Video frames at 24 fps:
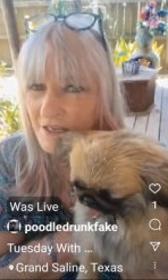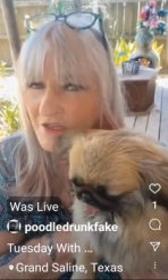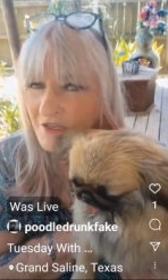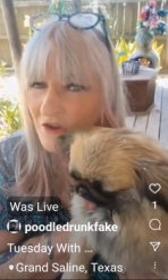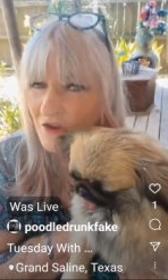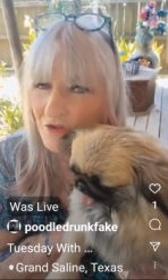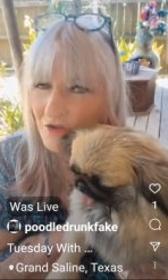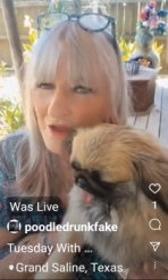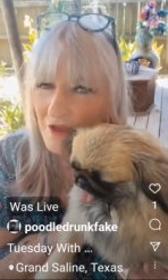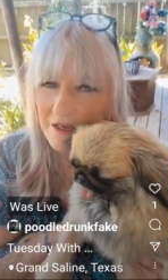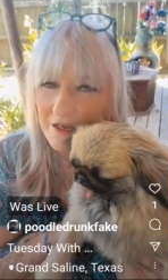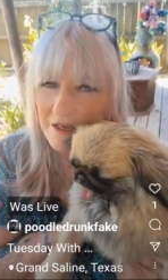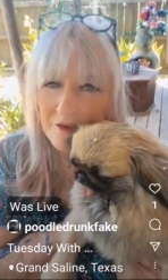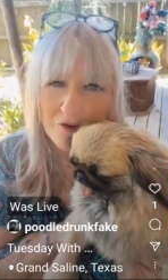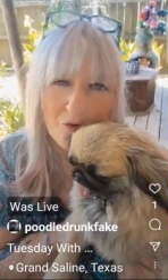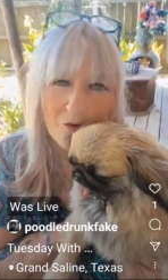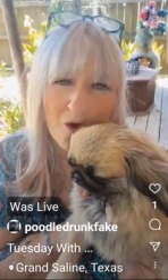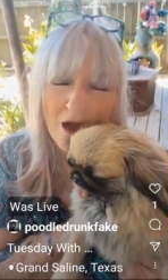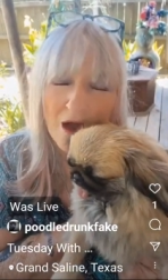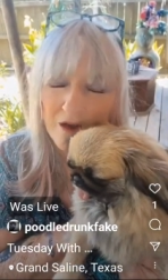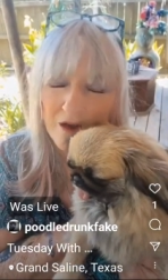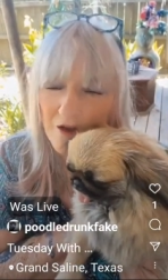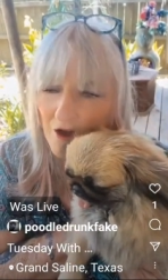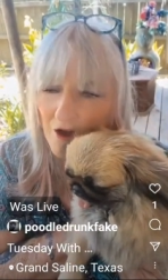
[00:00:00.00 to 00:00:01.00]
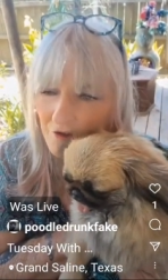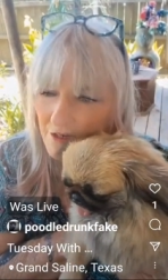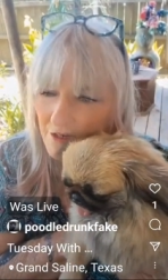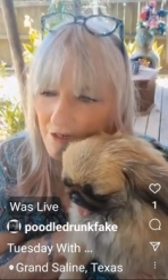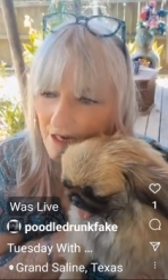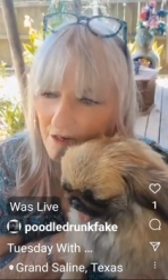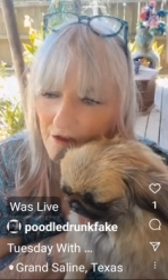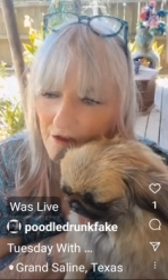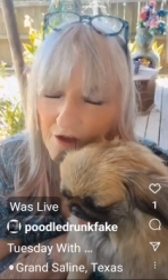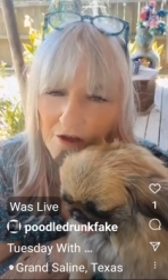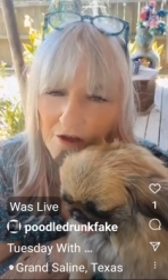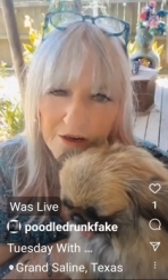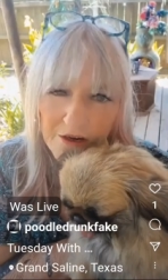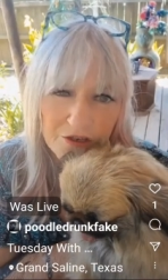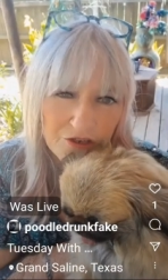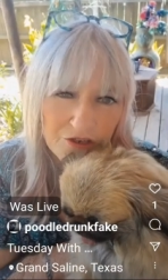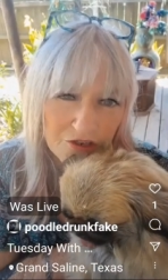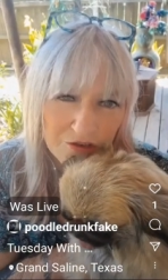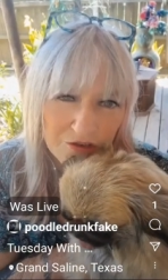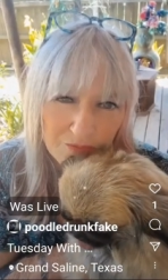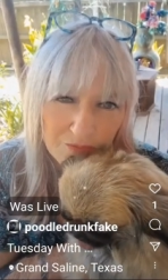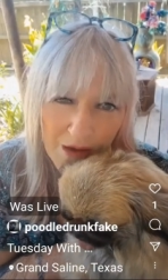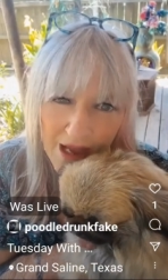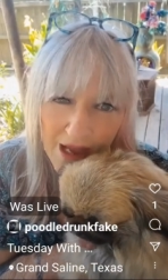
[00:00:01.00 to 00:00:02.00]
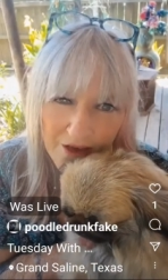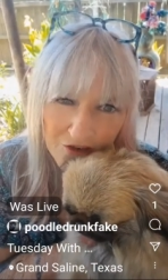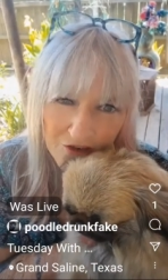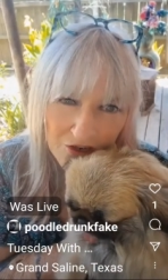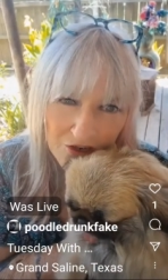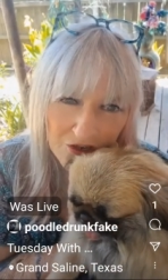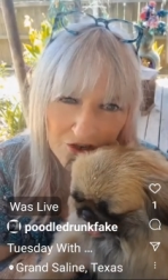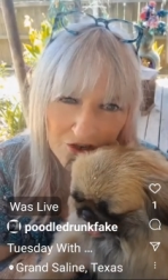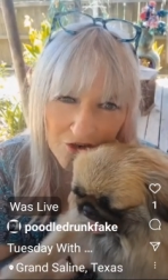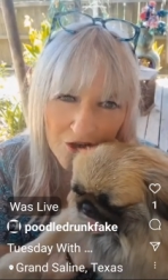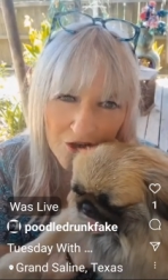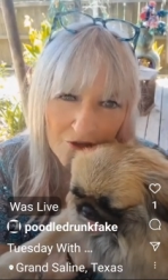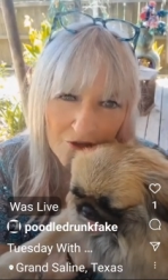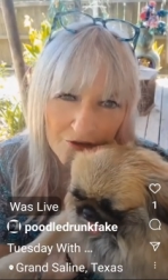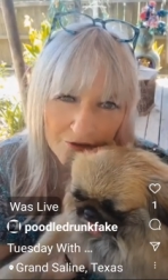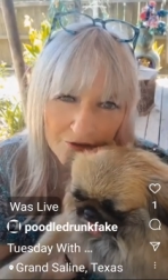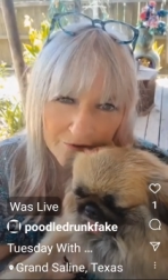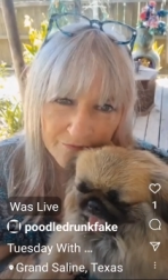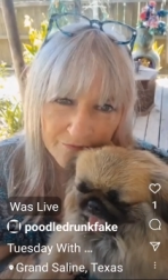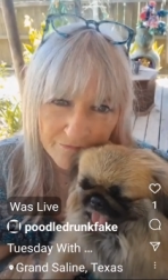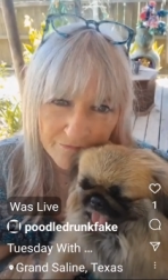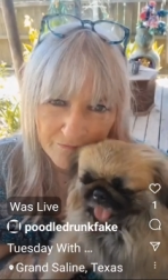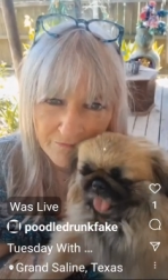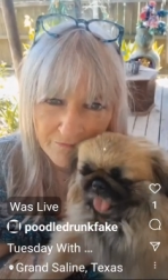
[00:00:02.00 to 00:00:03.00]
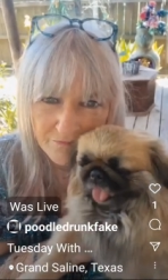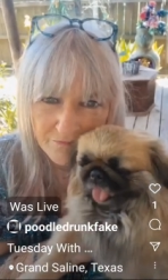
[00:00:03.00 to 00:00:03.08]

So they can go on all day long and just bash each other.